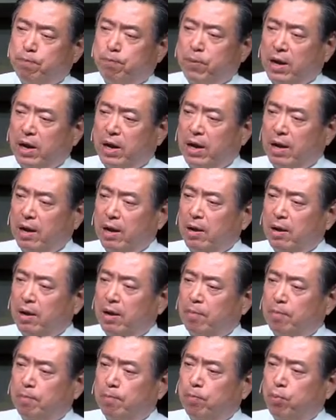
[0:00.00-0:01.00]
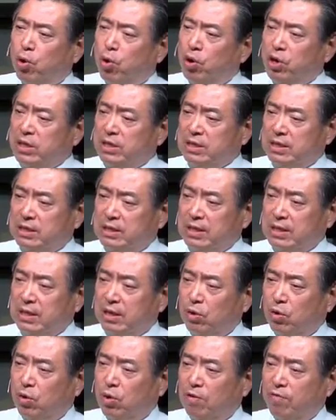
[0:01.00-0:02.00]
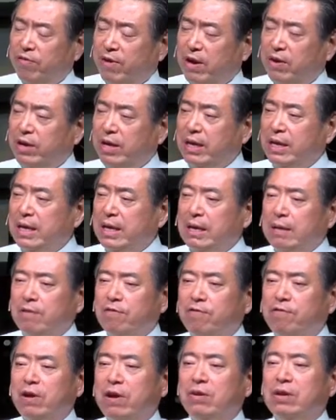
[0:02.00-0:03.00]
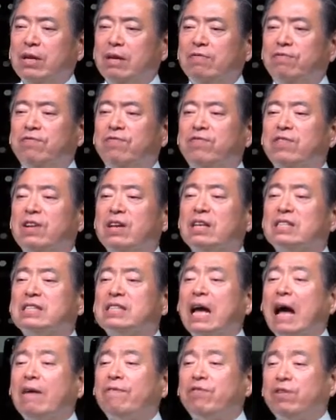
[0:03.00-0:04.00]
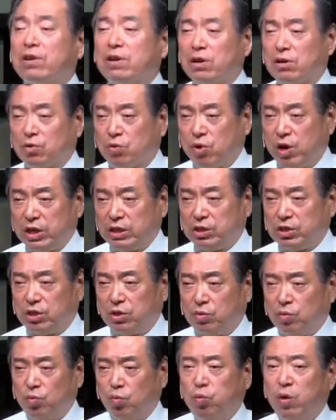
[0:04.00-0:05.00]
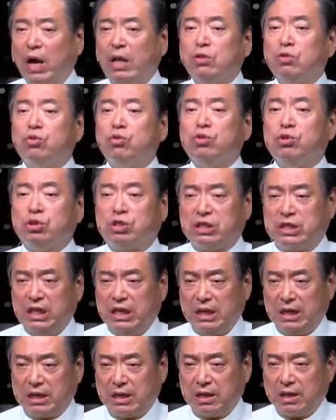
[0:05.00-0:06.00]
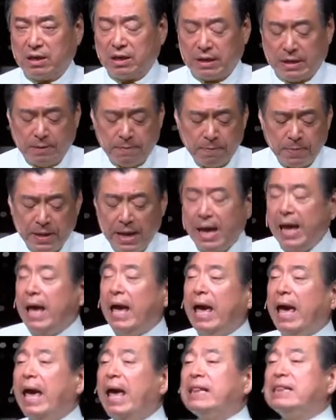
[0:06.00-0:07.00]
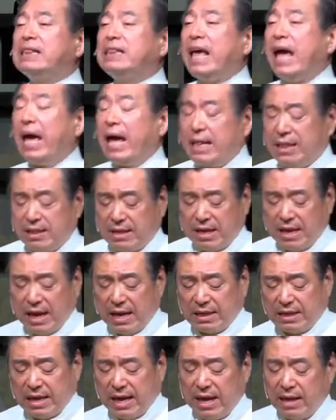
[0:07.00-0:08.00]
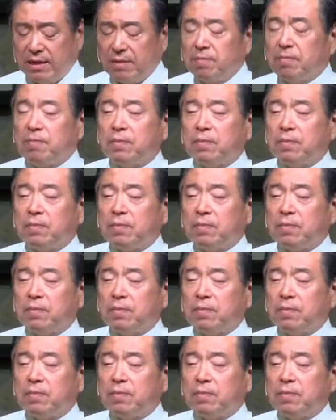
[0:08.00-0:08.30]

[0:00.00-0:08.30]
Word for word: a uh, poignant or very, very philosophical question. What do you seek? Okay? At that, at that,